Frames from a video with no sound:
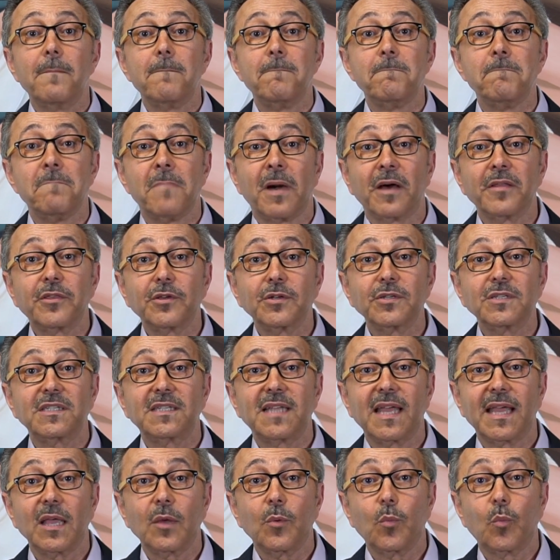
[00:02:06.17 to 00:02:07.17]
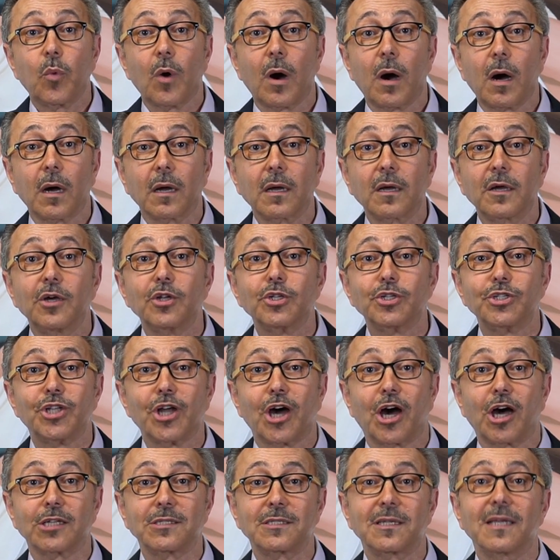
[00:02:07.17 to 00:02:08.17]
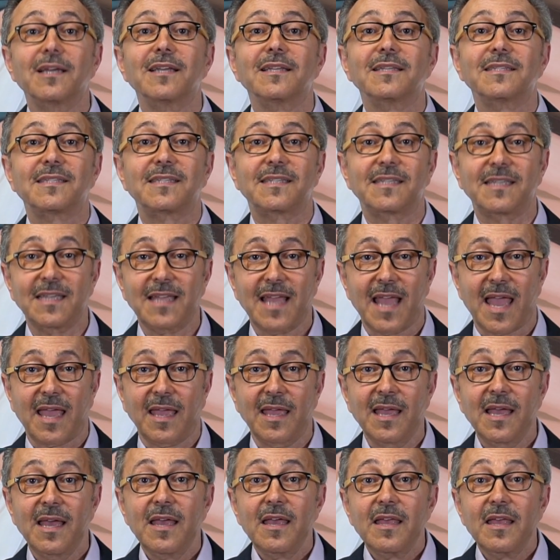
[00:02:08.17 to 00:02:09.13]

mothersdaywalk.ca.